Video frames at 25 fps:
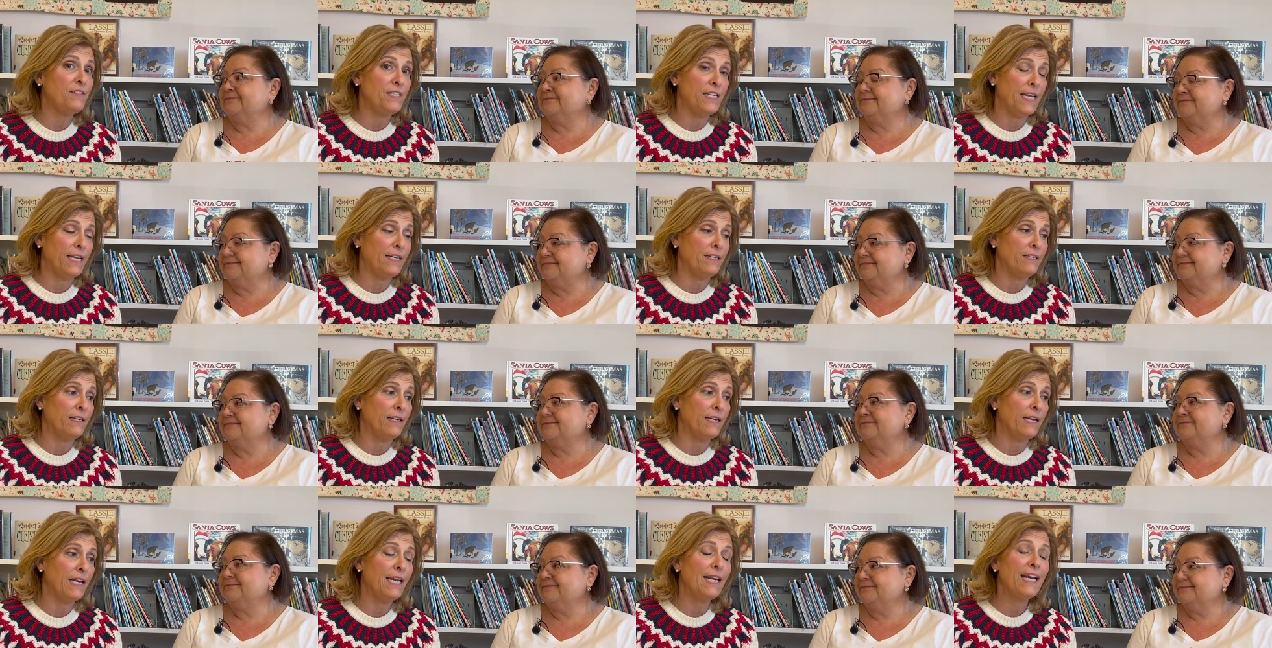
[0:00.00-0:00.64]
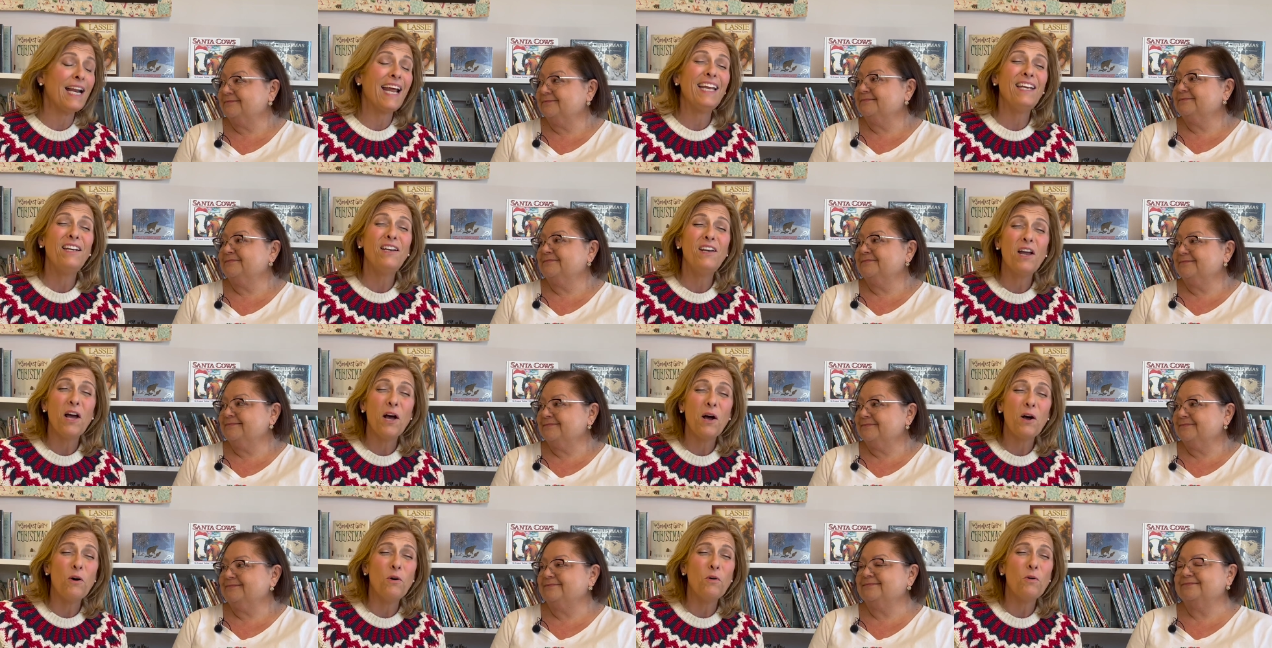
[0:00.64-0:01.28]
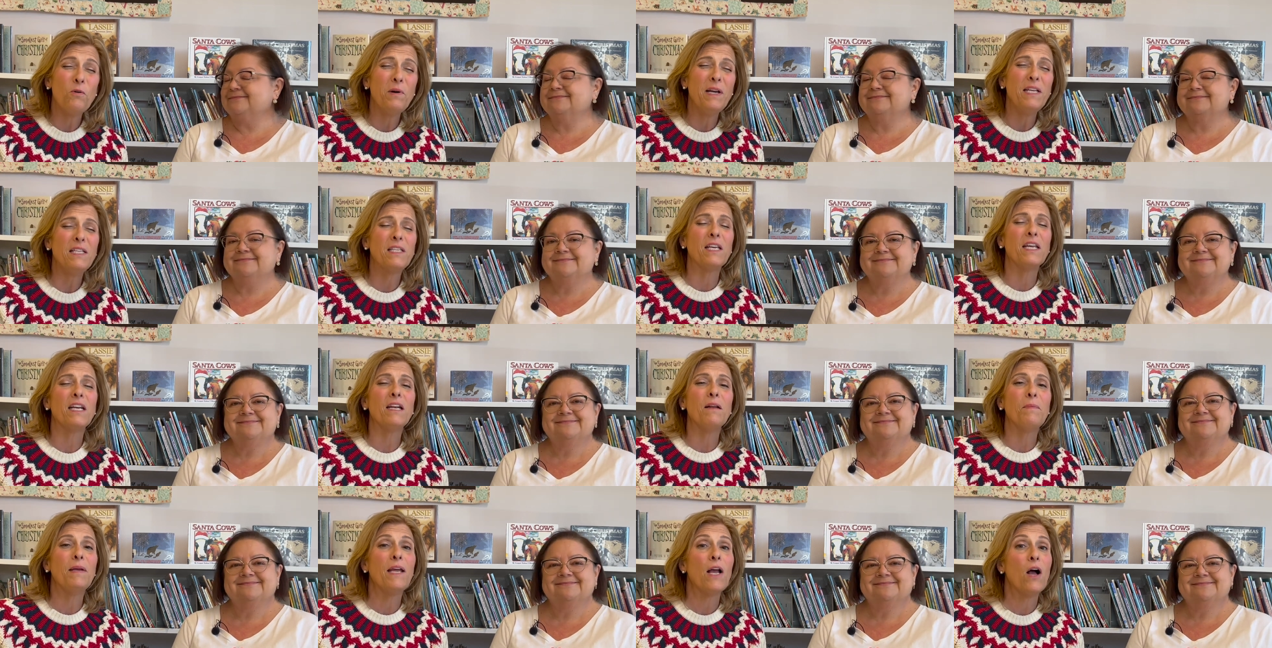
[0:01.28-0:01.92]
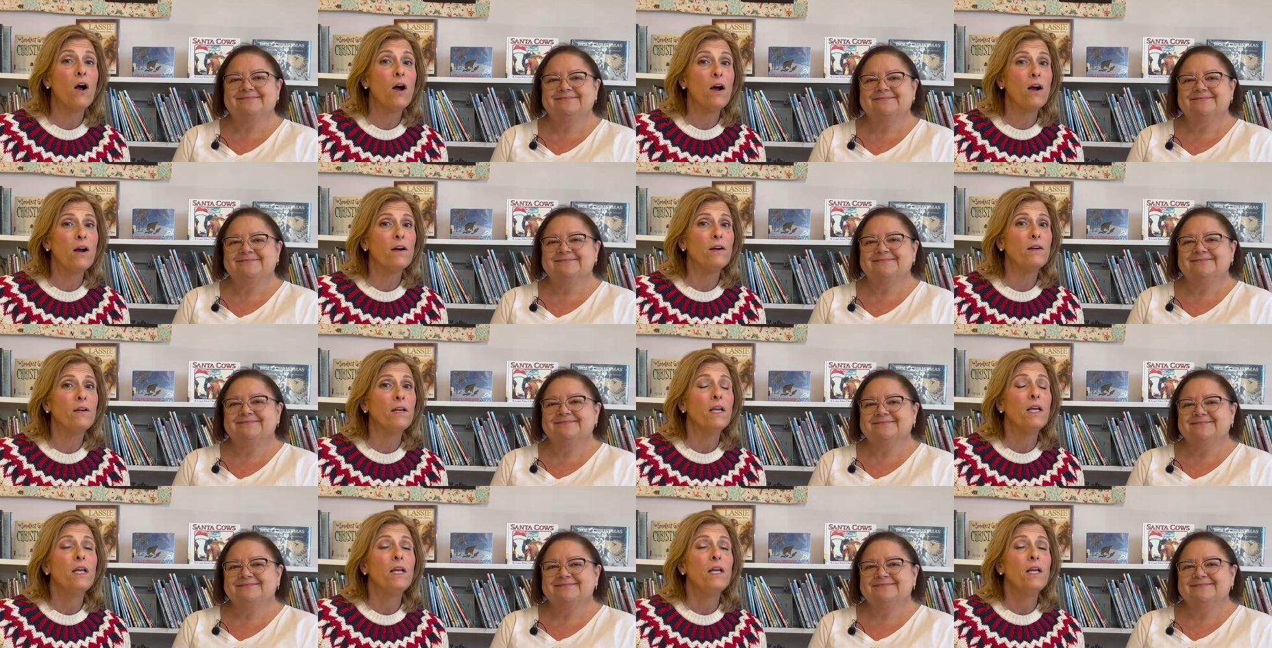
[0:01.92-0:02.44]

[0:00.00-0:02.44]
Speaker 1: it. And I know it's going to be hard